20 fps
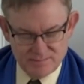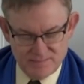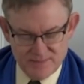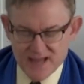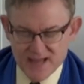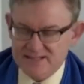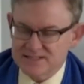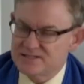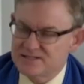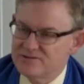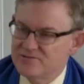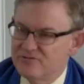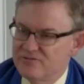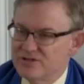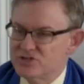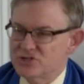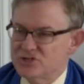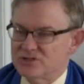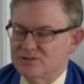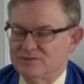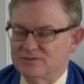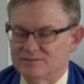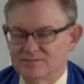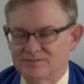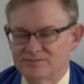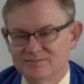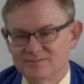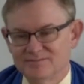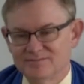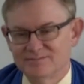That's the vision.
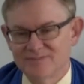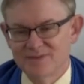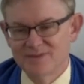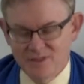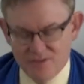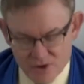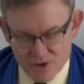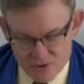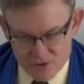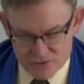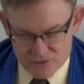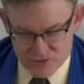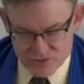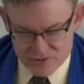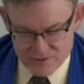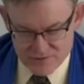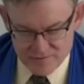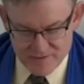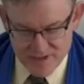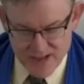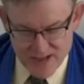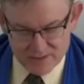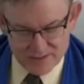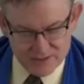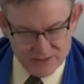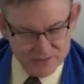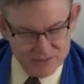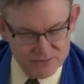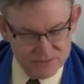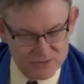Those are the
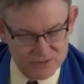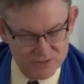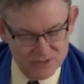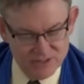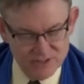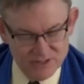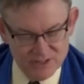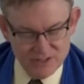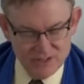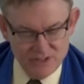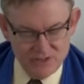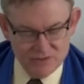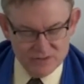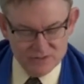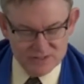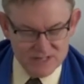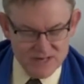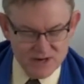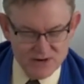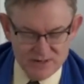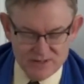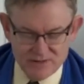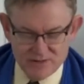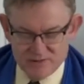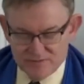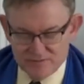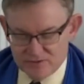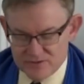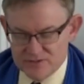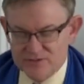values Unitarian
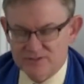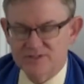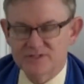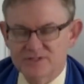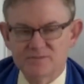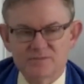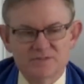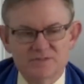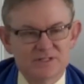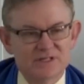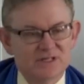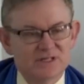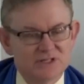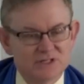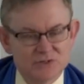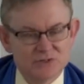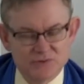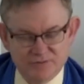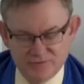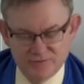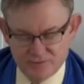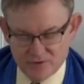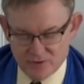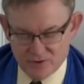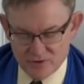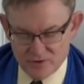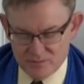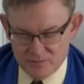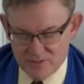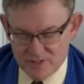Universalism seeks to
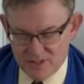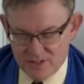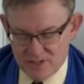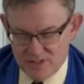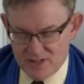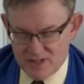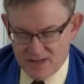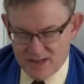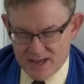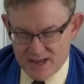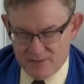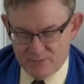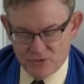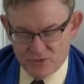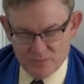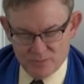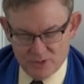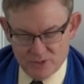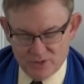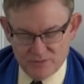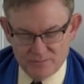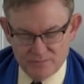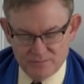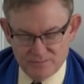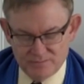affirm and promote.